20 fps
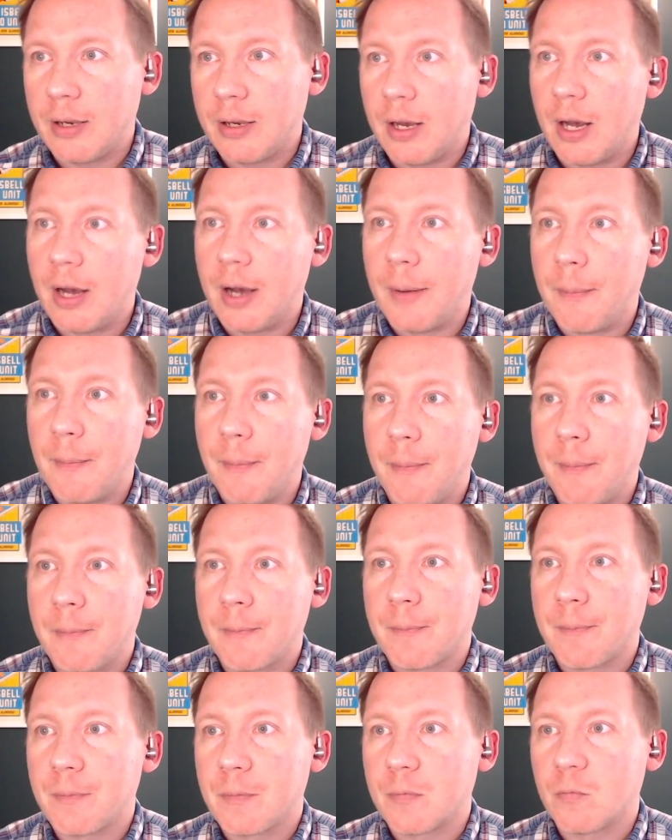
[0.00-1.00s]

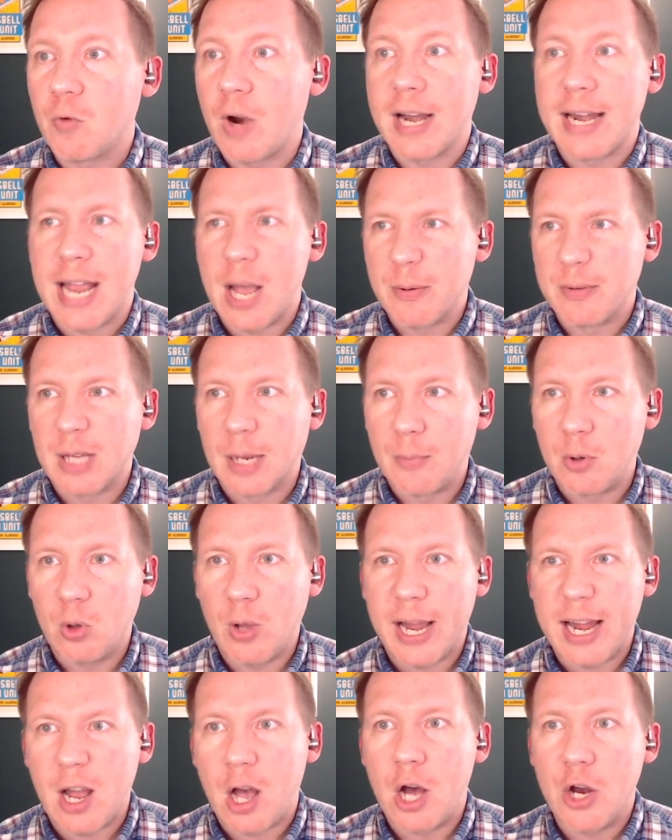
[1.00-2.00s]
Right now in Double
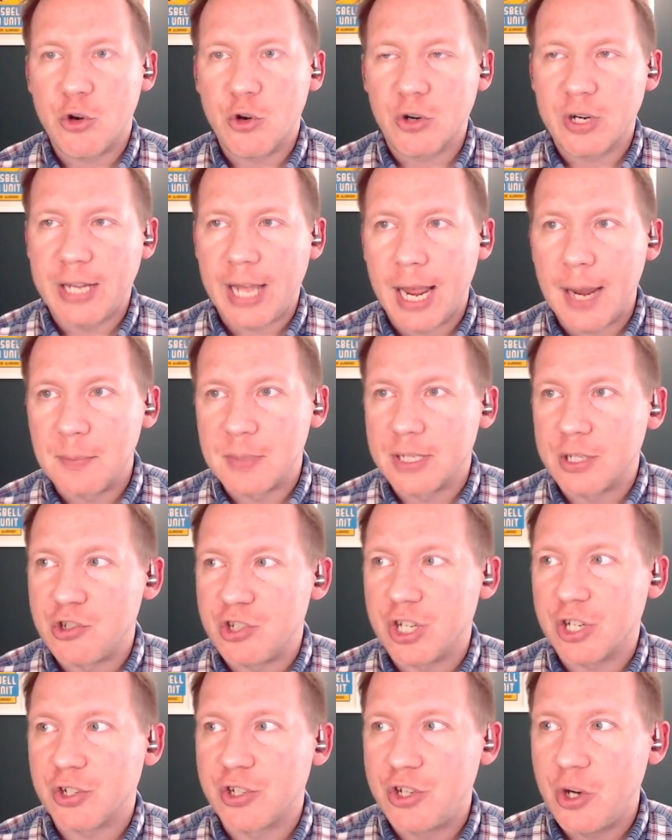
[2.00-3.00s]
A, 100 games this
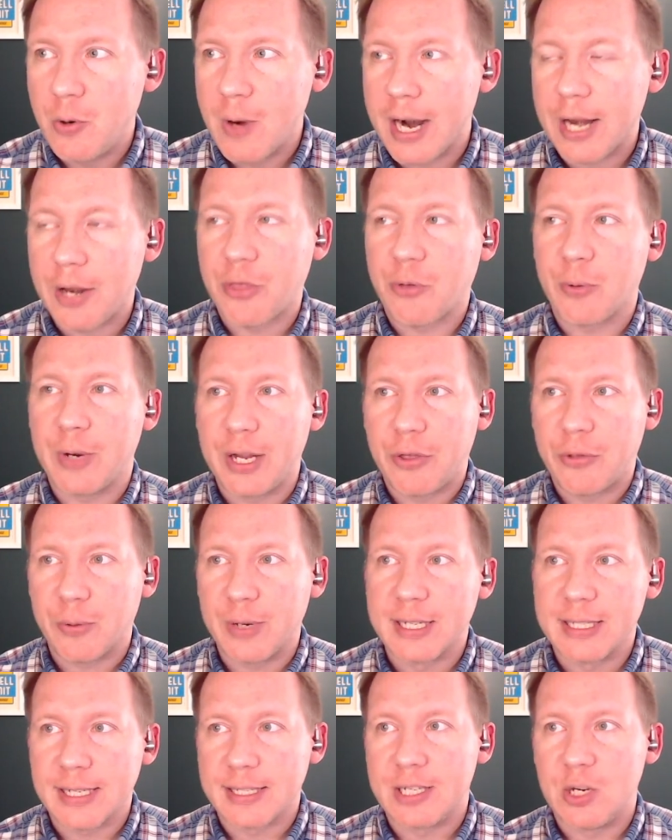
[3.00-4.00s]
year, 293,
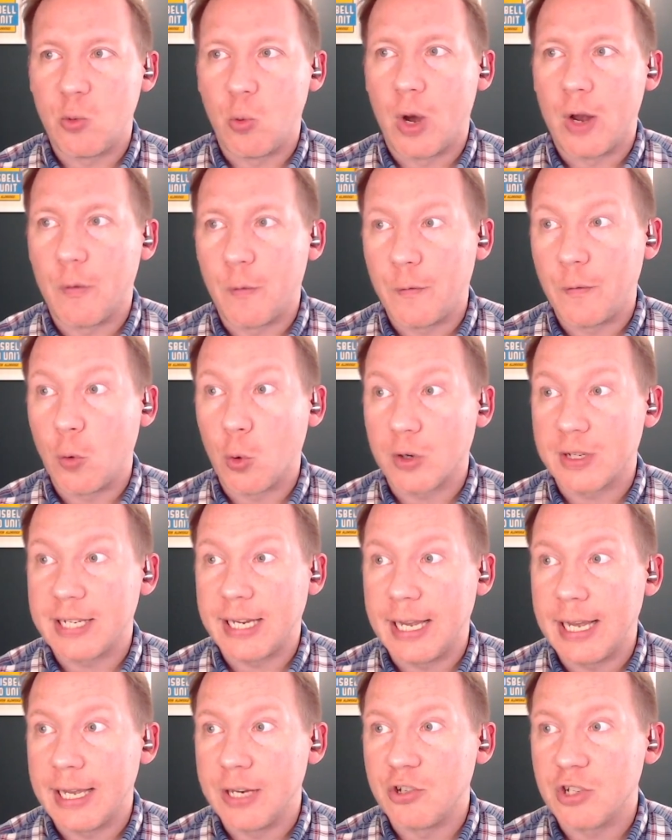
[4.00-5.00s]
361, 410.